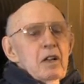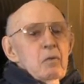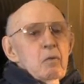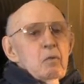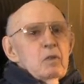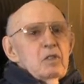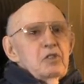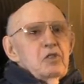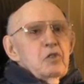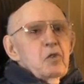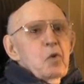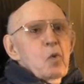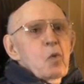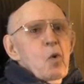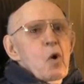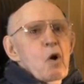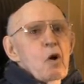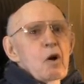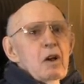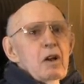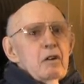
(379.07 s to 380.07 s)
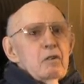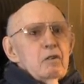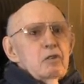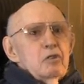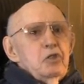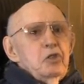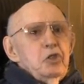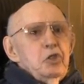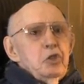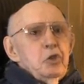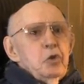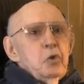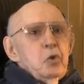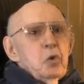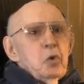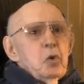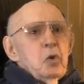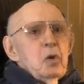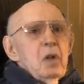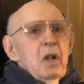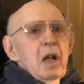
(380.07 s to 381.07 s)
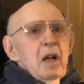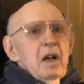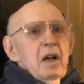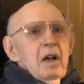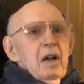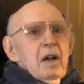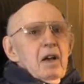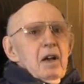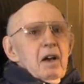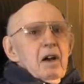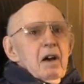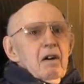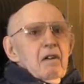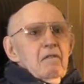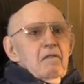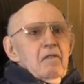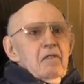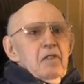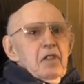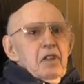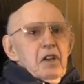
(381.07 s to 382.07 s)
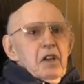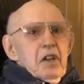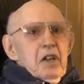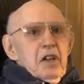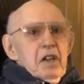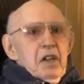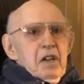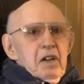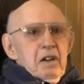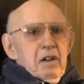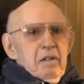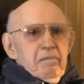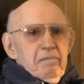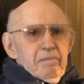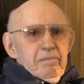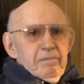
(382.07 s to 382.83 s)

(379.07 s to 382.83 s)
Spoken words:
it was the royal jewel of the